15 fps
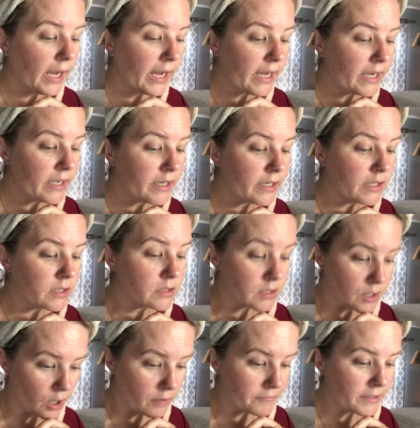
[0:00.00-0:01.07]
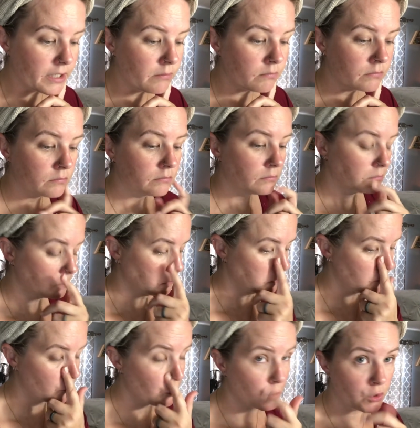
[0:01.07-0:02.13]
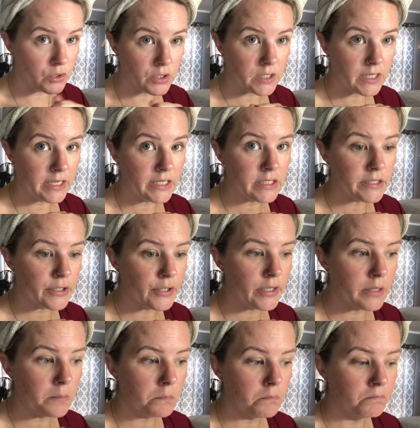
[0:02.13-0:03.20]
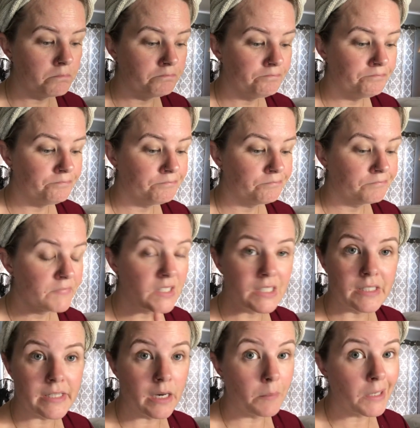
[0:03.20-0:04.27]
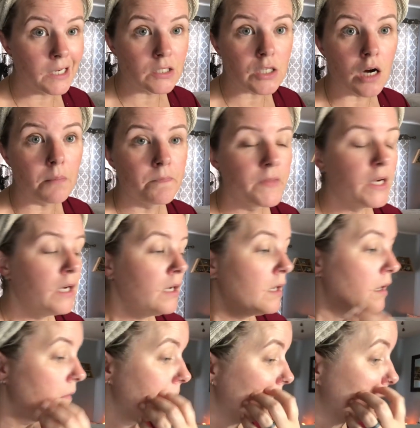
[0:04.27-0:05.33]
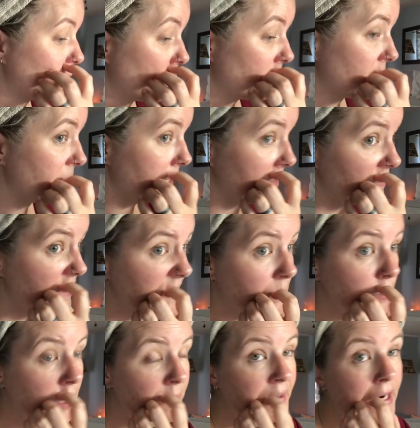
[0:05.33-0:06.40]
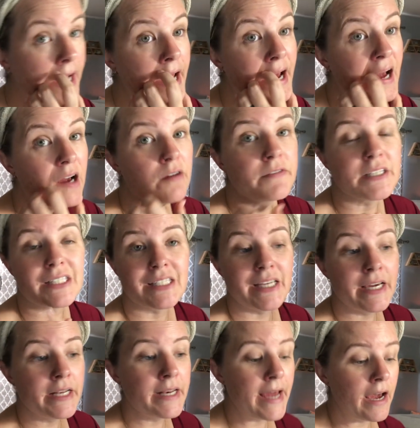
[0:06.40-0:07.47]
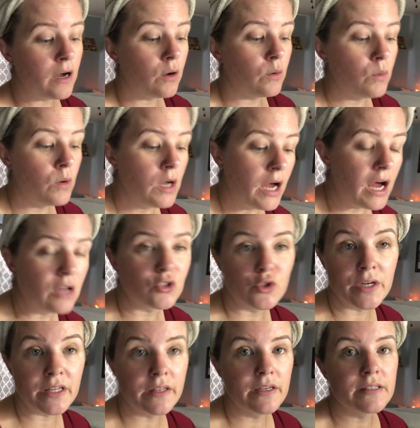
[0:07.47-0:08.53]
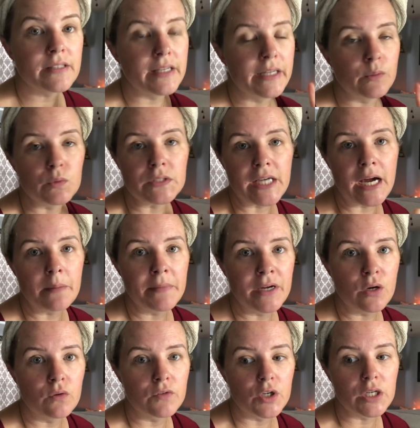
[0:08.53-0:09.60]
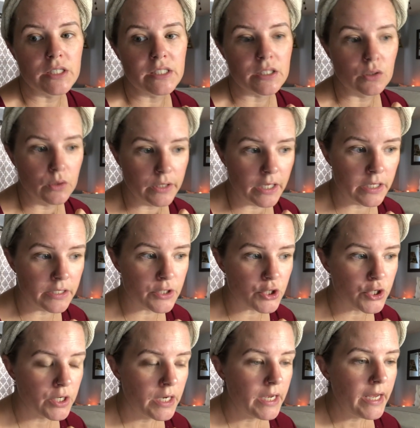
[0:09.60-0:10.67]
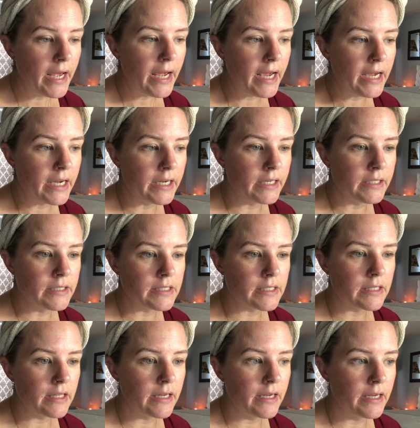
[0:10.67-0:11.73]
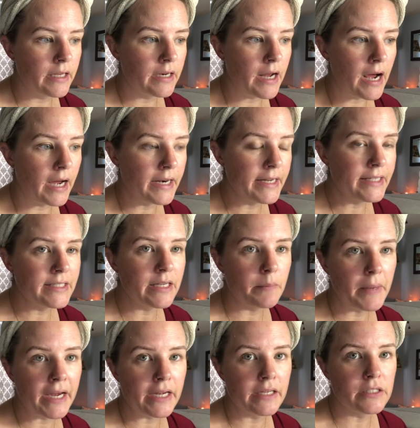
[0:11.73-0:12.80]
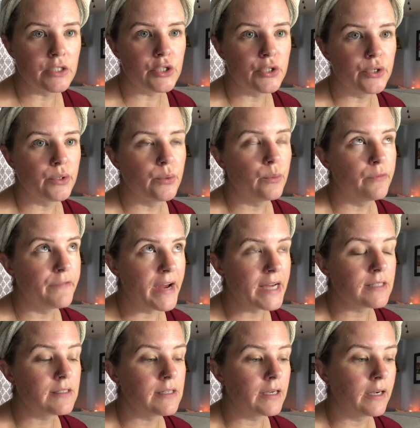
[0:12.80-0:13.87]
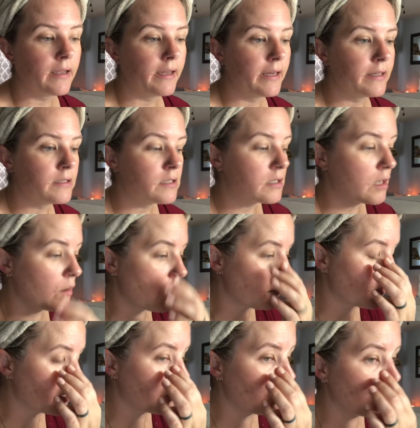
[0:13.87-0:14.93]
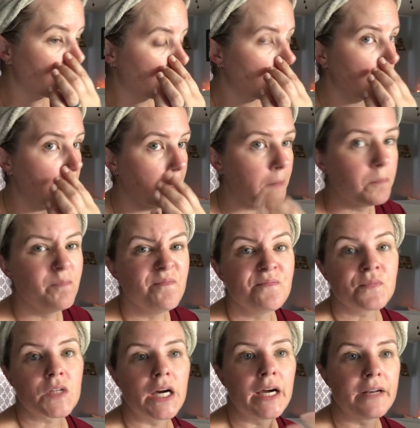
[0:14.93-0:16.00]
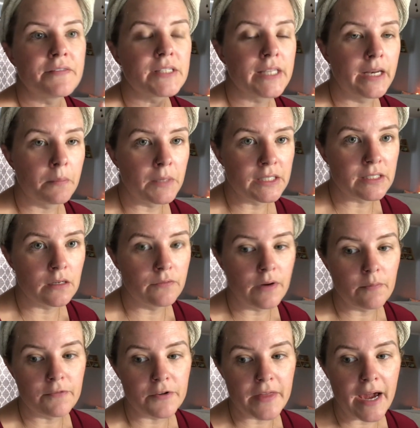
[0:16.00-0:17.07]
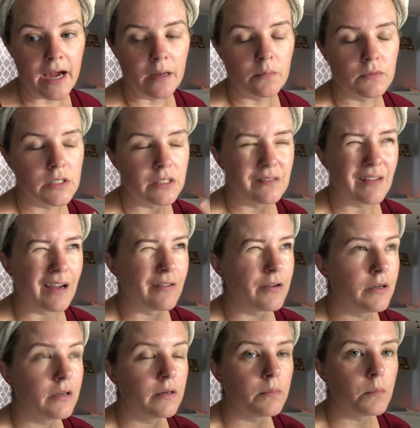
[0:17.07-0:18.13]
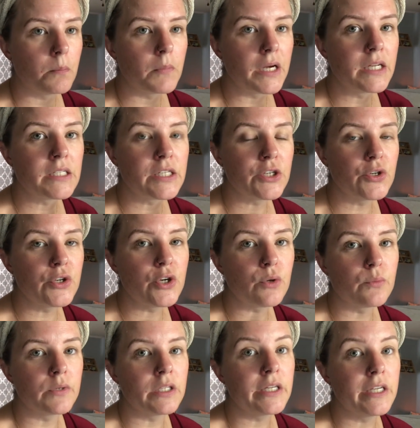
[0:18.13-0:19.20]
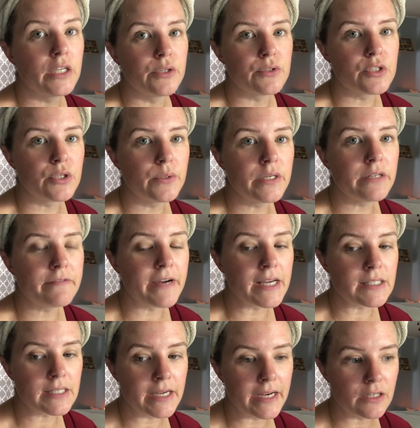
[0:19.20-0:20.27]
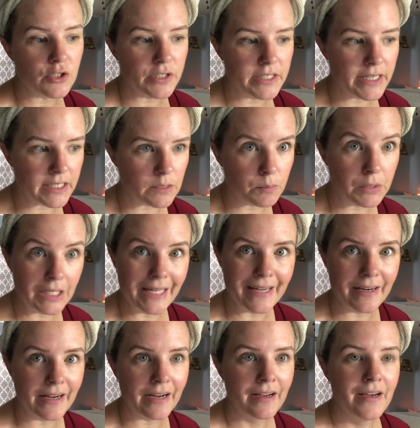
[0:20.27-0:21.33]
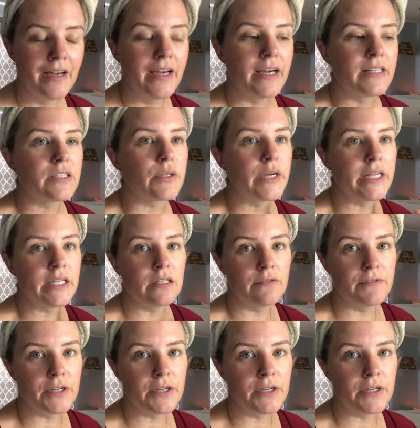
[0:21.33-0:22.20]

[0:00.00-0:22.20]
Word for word: and coffee, Jordan's skinny syrup, cinnamon on top. That's pretty much it. That's what I'm gonna have. It's ten now. I'll drink this and it will tide me over until lunch. And then I need to get back into fasting again. So I'm gonna work on kind of setting myself up for that. Until you're really used to it, fasting actually takes planning. And so I need to